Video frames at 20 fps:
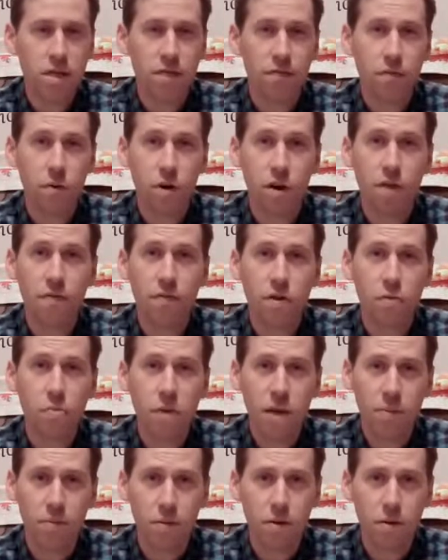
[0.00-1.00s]
for a few
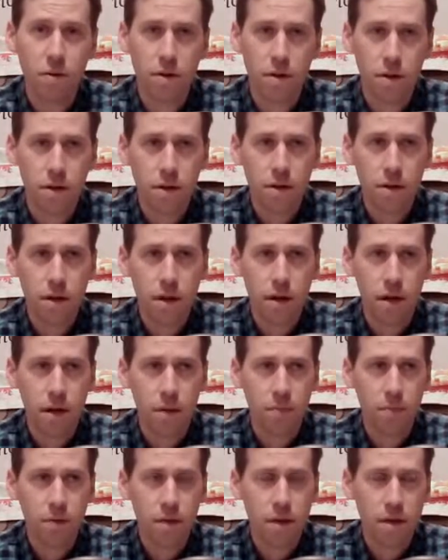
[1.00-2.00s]
people
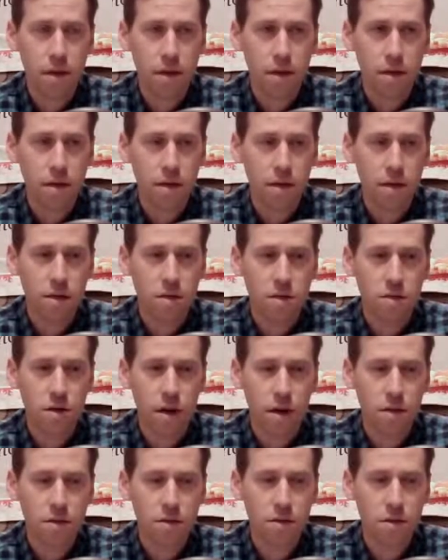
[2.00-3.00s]
that he
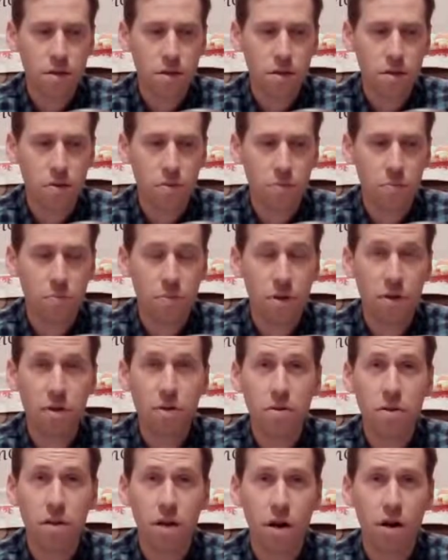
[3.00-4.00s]
instructs to
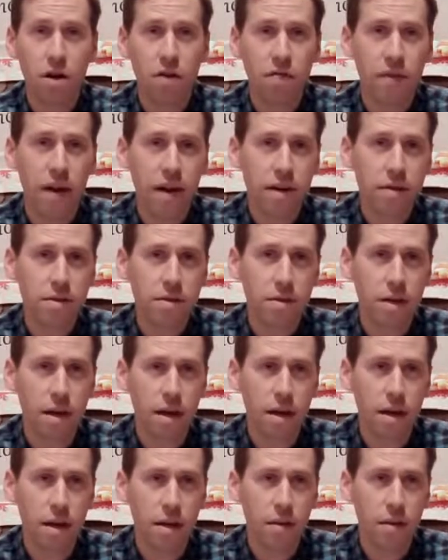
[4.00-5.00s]
build the artifacts,
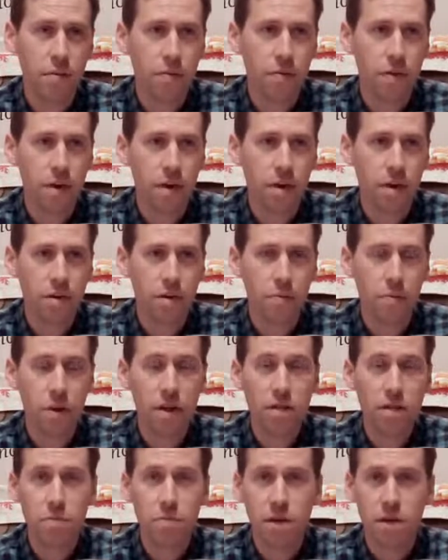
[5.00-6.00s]
the
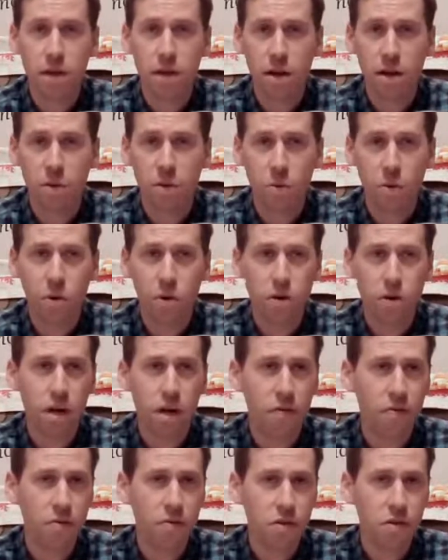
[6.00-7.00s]
breastplate that Aaron wore,
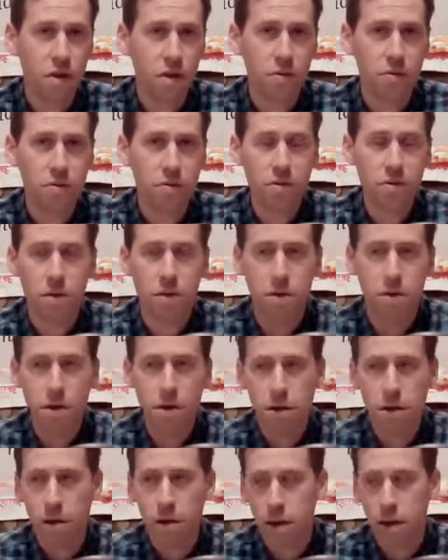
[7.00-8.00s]
cut the stones,
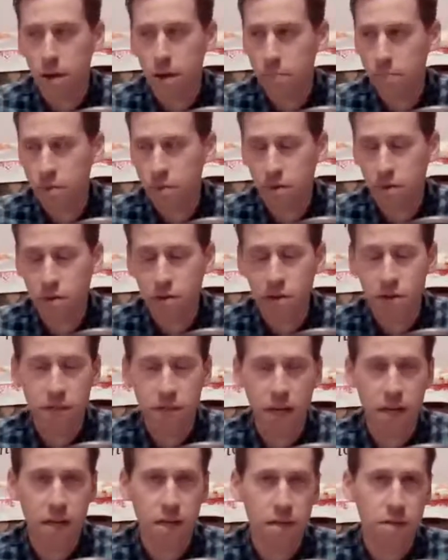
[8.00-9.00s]
build the
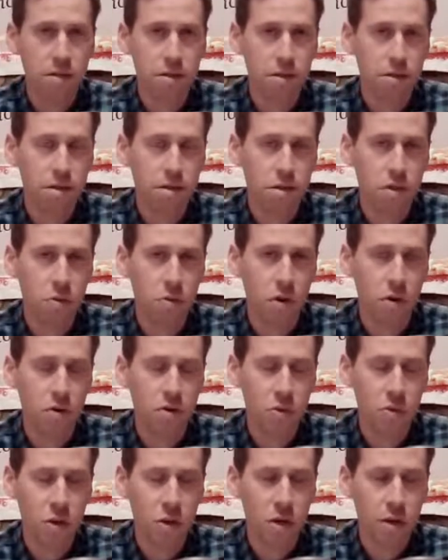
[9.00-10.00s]
settings, do all this
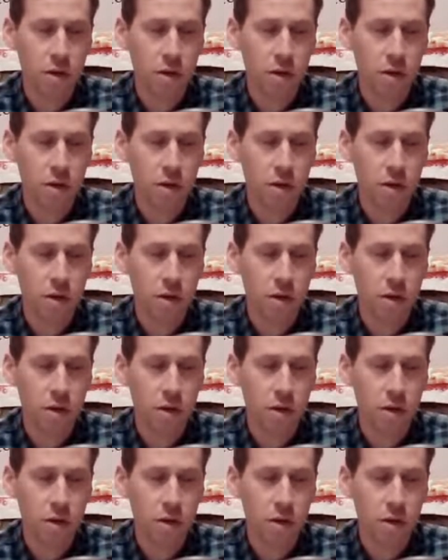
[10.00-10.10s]
work.